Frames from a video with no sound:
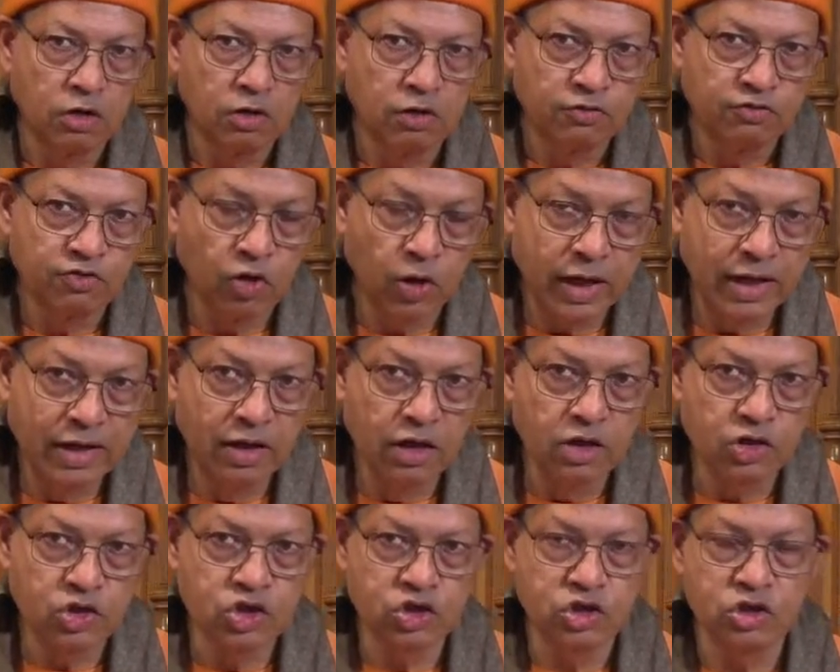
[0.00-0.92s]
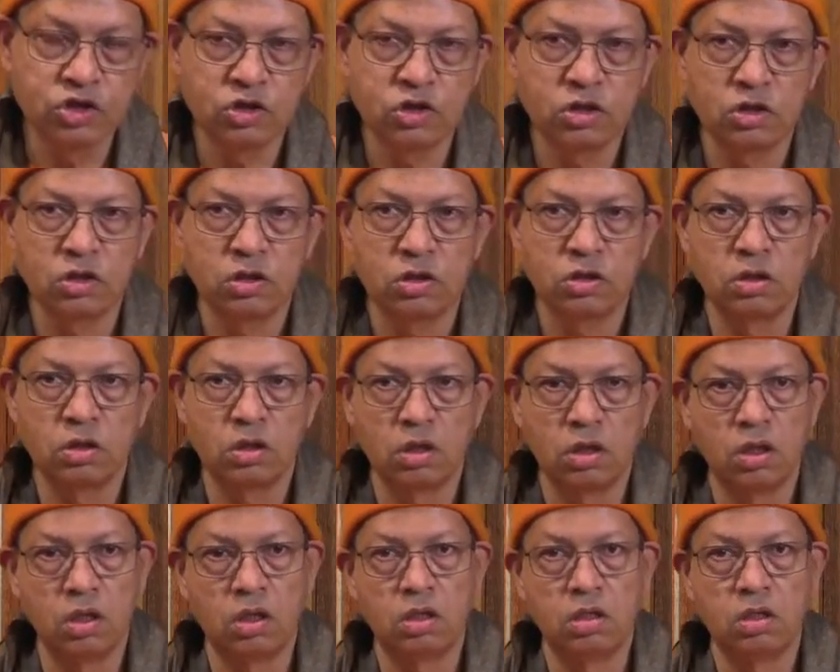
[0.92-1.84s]
for English
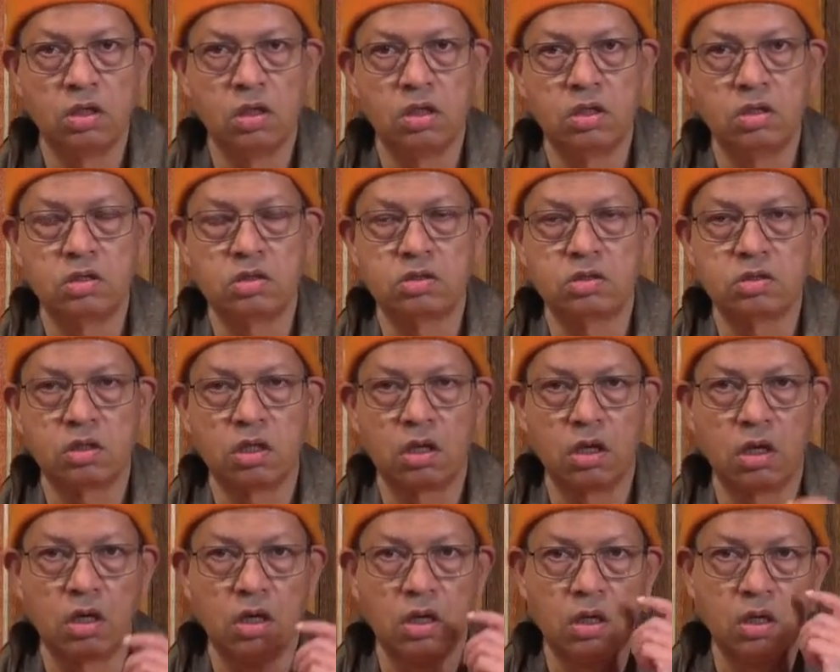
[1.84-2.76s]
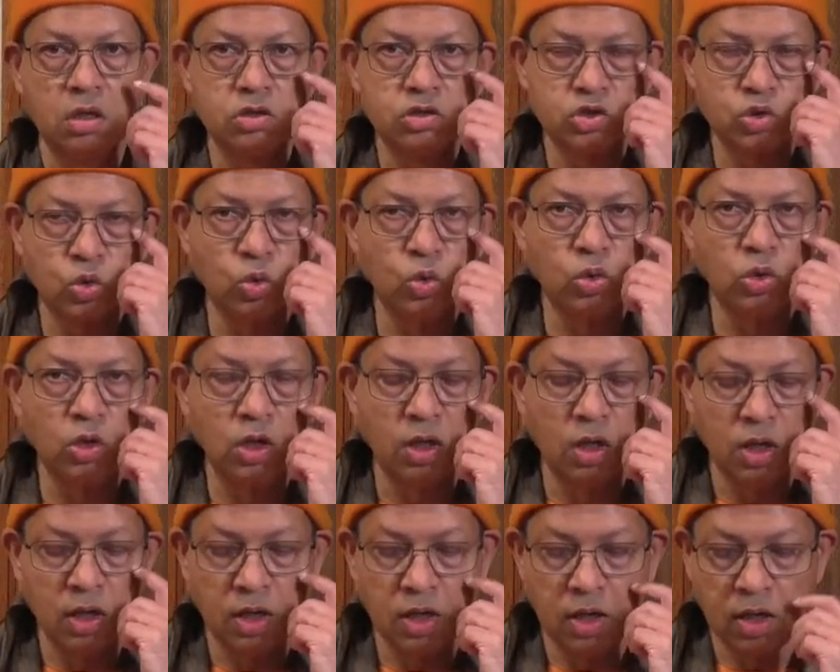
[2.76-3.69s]
in his school,
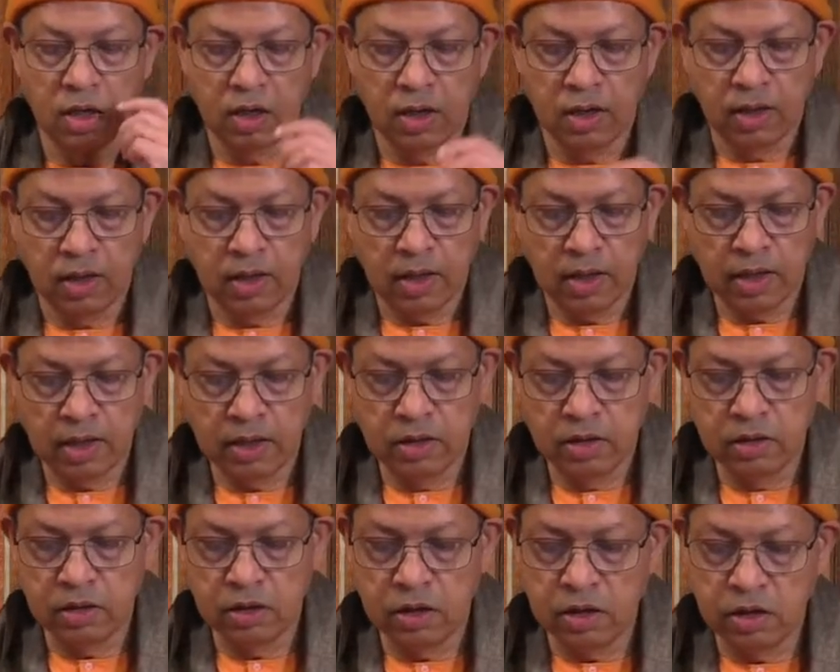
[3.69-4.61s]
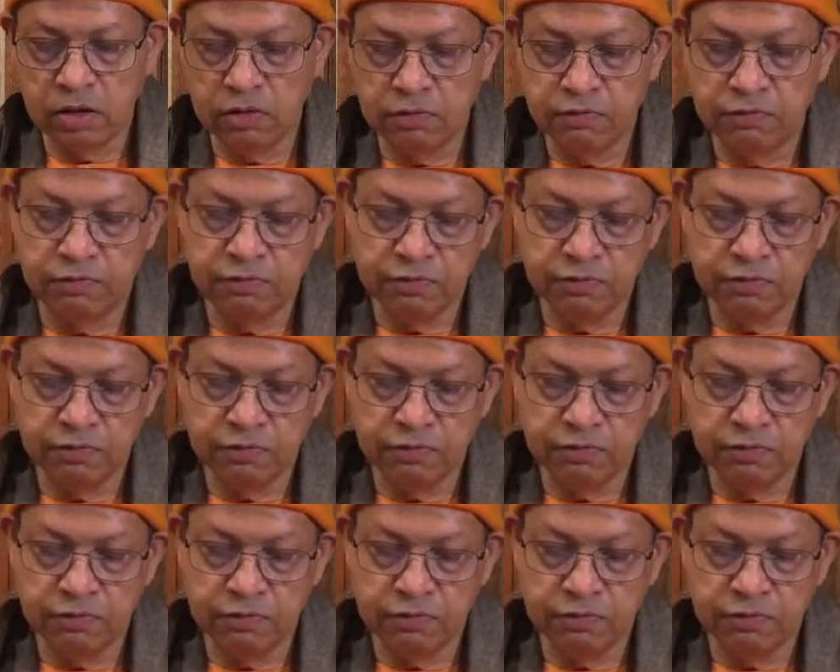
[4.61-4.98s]
and he